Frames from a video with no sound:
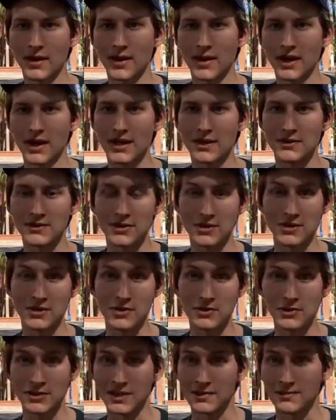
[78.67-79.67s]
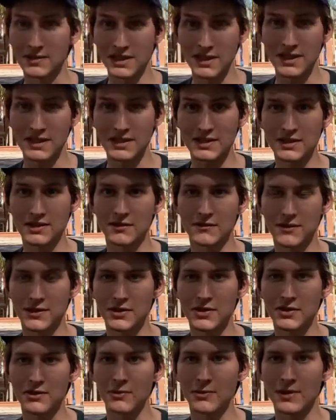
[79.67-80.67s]
And to use MTs in the
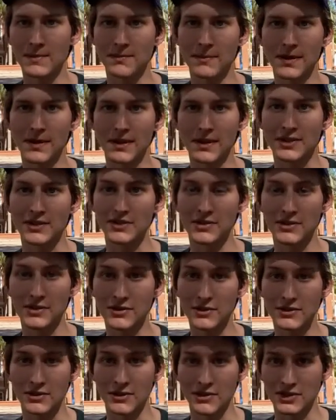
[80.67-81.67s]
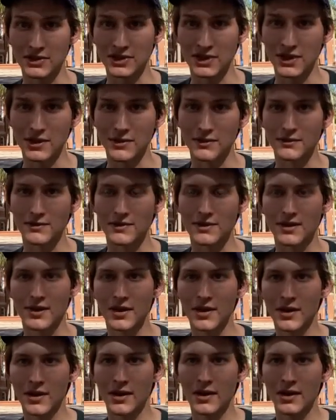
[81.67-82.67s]
future, we might, as students ourselves,
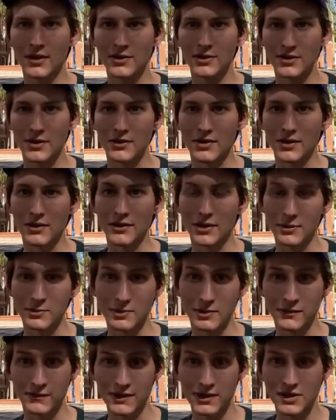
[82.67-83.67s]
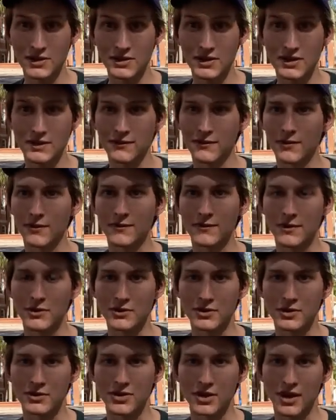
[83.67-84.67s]
start on language proficiency for
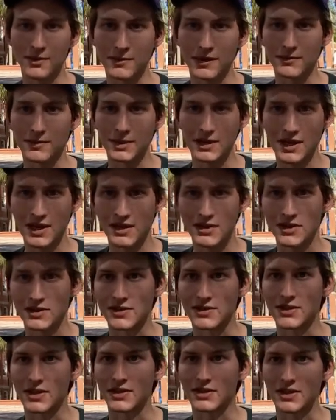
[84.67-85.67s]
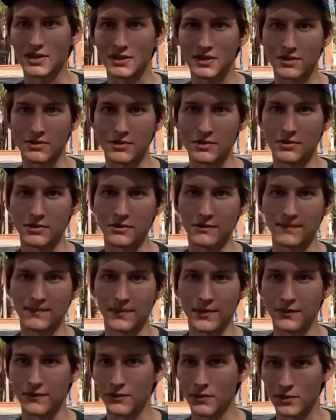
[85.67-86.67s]
future job applications, such as through
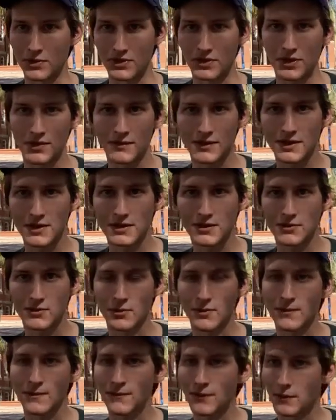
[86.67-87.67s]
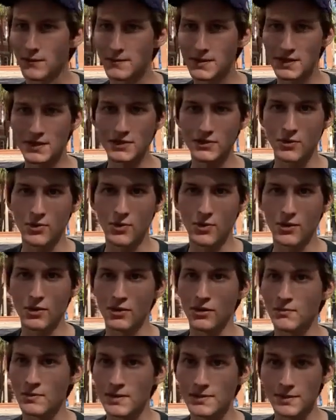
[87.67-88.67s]
the Foreign Service, for Peace Corps,
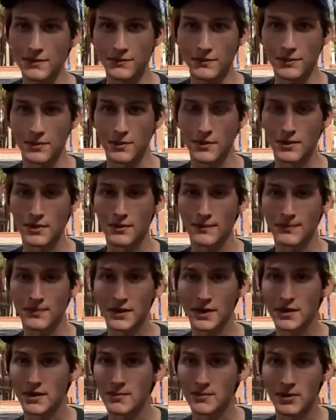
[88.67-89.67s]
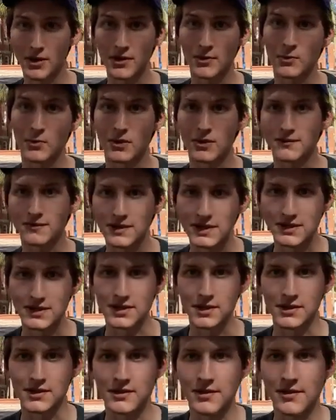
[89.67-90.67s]
or maybe for an abroad work visa.